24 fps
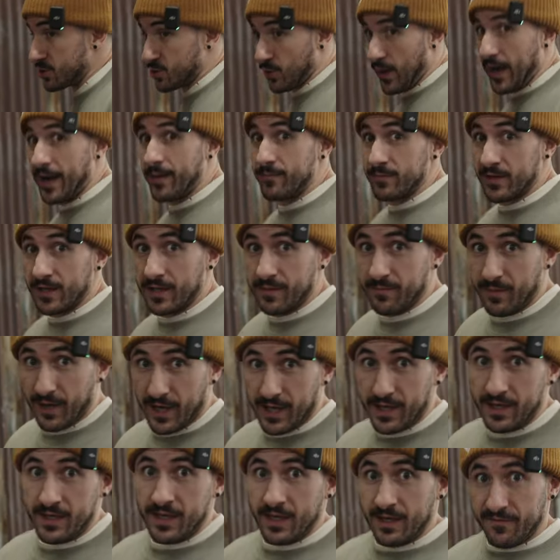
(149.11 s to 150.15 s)
just rambling,
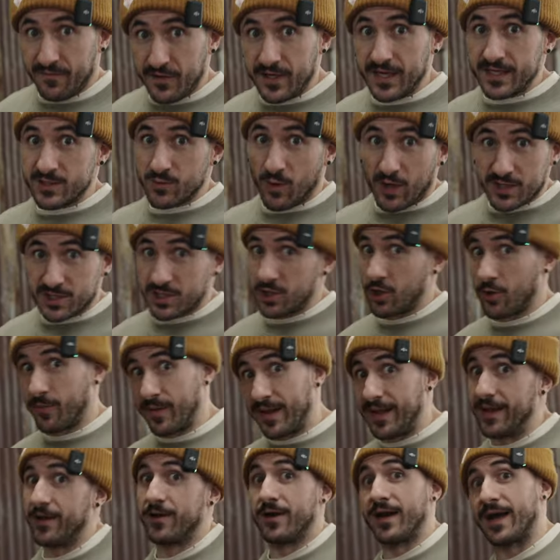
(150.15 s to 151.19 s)
but if you guys watch a little
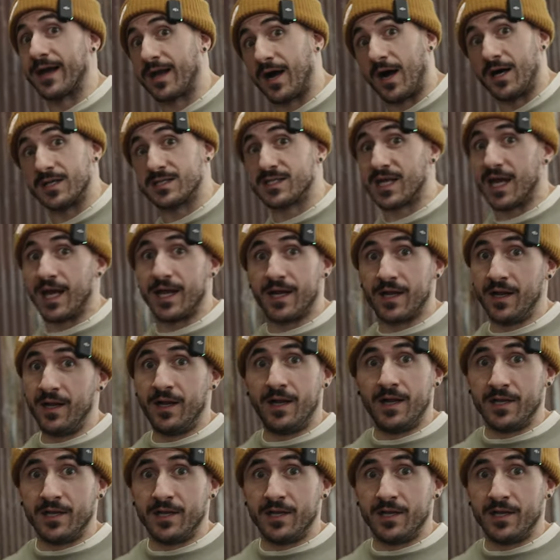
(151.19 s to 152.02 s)
bit of internet content,